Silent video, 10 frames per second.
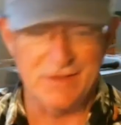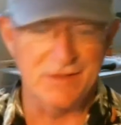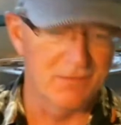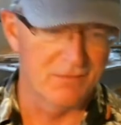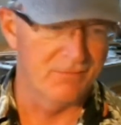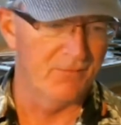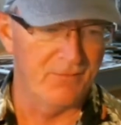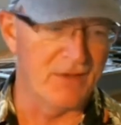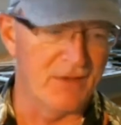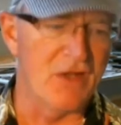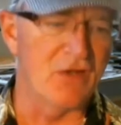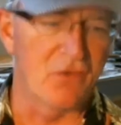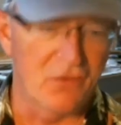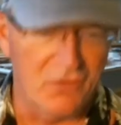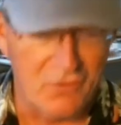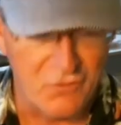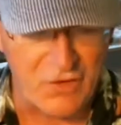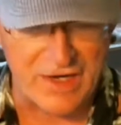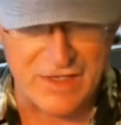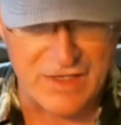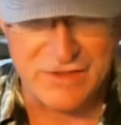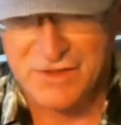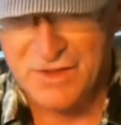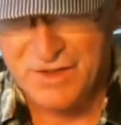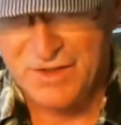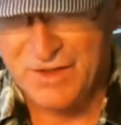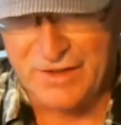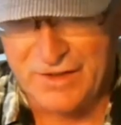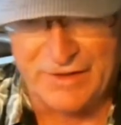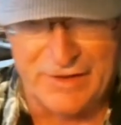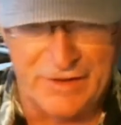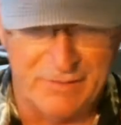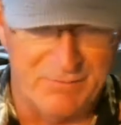I never hooked up the DC constant or